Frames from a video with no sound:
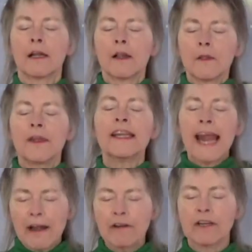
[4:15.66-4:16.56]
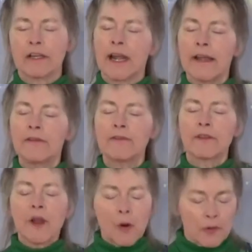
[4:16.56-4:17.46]
the
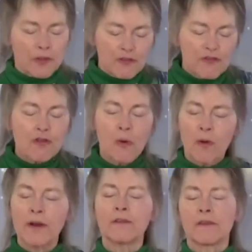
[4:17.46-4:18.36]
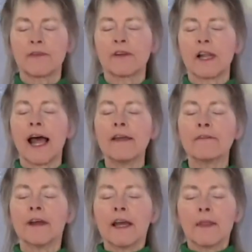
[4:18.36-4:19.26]
narratives or the stories of your life